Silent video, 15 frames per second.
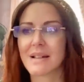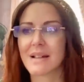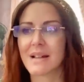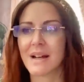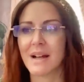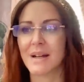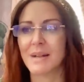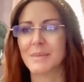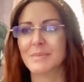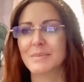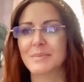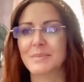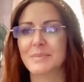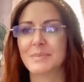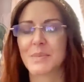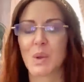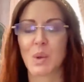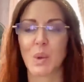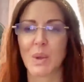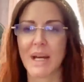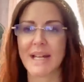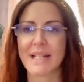
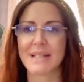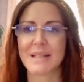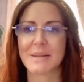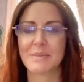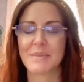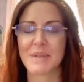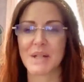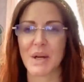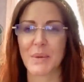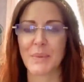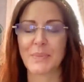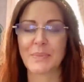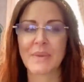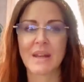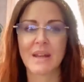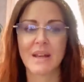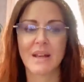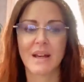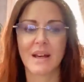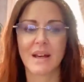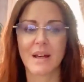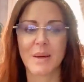court case. So
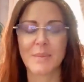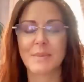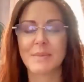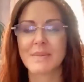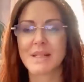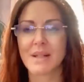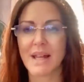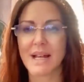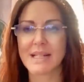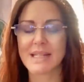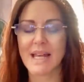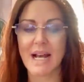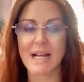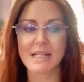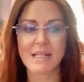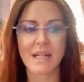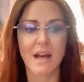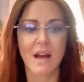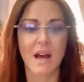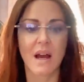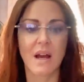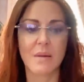that's that.
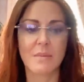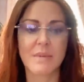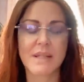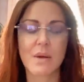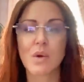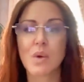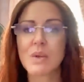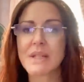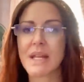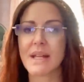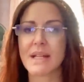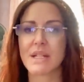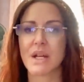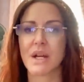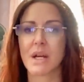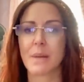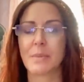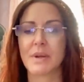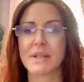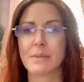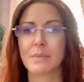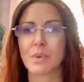So of course, then they turn
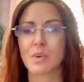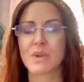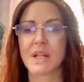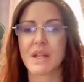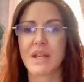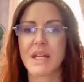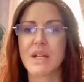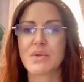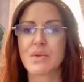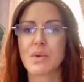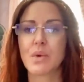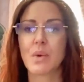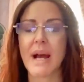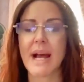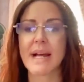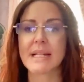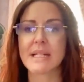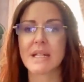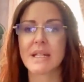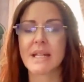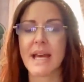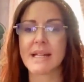up at St. Paul's Cathedral. And
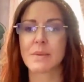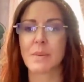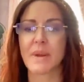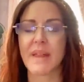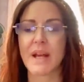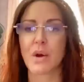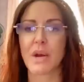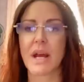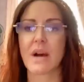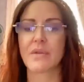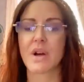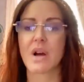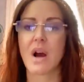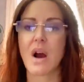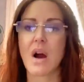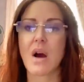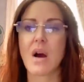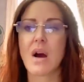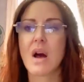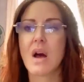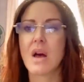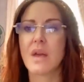yes, when they got out of the
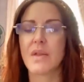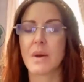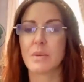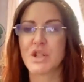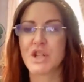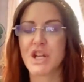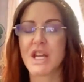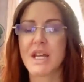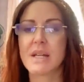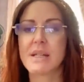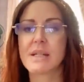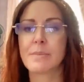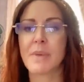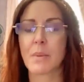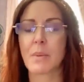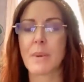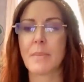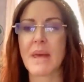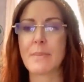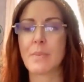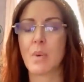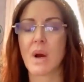car, there were cheers. But when
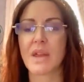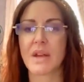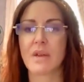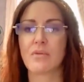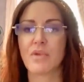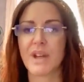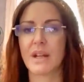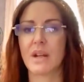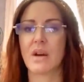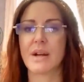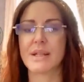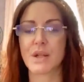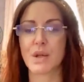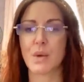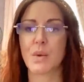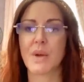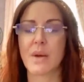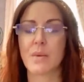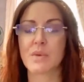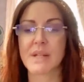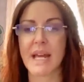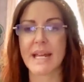people, I think, realised who
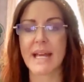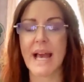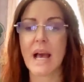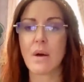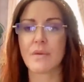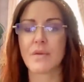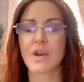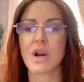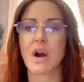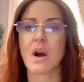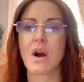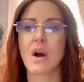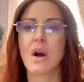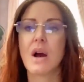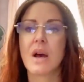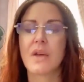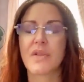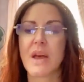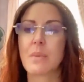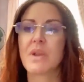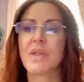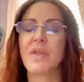it was getting out of the car,
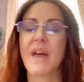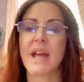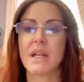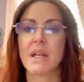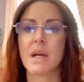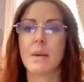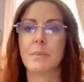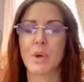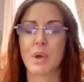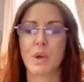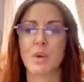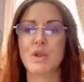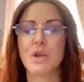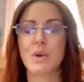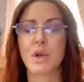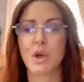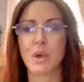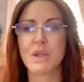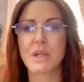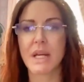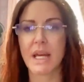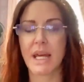they were then booed. You
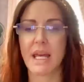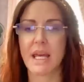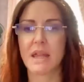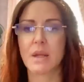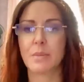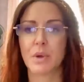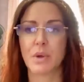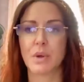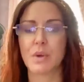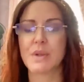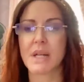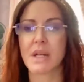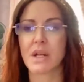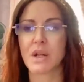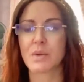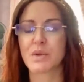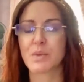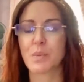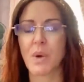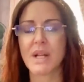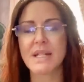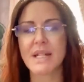could hear the boos. And I
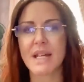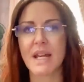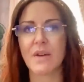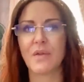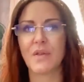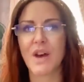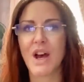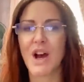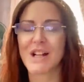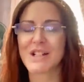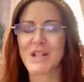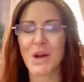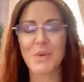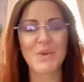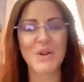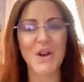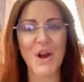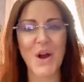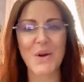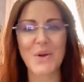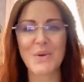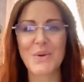wonder if, I don't
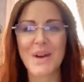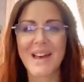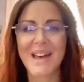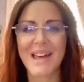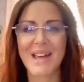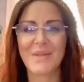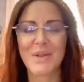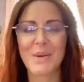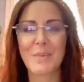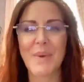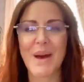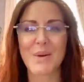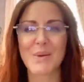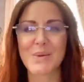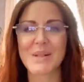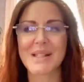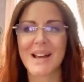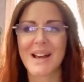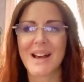know if the bells